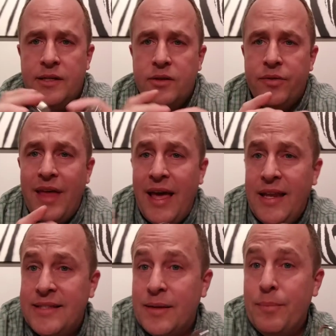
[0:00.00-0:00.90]
So that
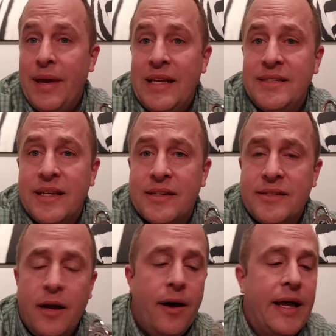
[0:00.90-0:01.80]
is some
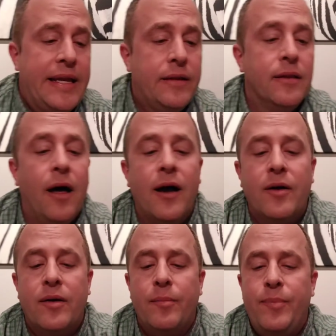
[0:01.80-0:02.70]
basics on
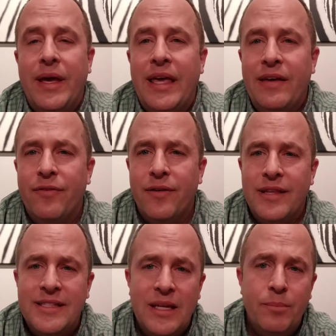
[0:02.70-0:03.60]
lock picking for
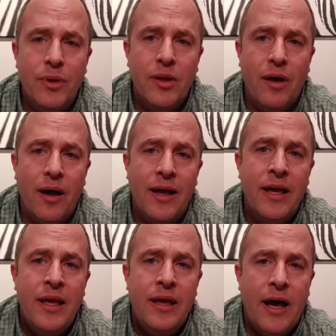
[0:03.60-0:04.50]
the simple lock.
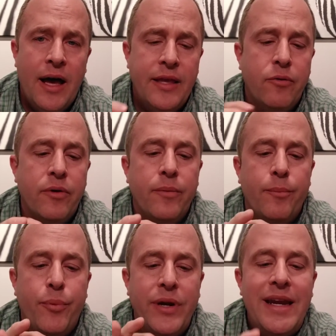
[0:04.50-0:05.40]
You
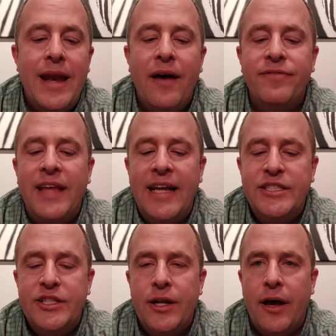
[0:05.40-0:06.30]
put enough
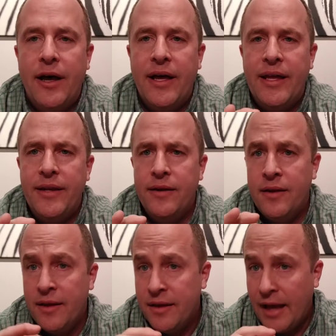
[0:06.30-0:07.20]
tension on
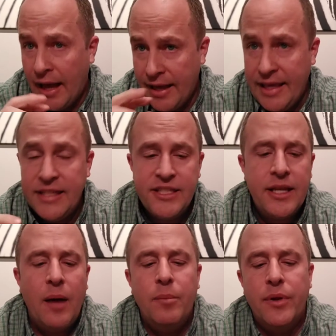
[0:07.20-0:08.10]
each
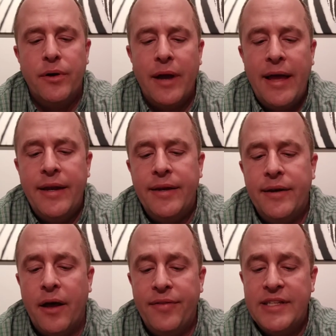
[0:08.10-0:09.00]
tumbler,
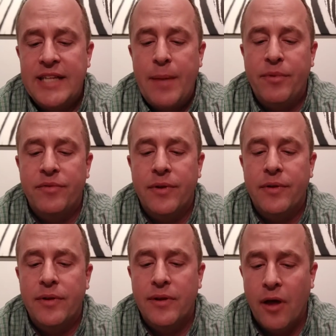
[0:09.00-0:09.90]
and on this type of
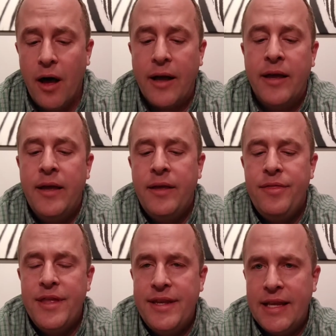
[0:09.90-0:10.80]
lock,
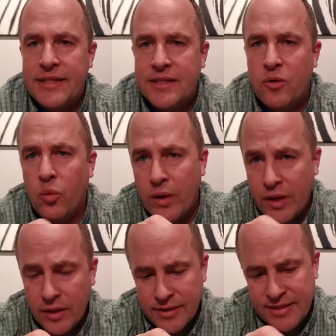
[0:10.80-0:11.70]
the disc
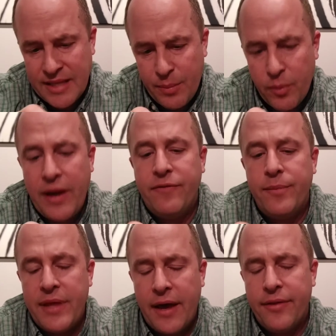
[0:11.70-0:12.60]
will separate
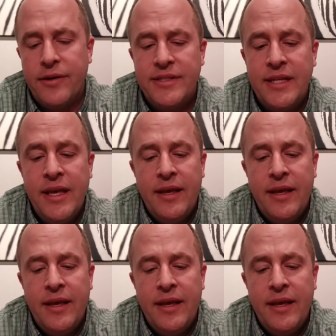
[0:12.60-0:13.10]
from the others.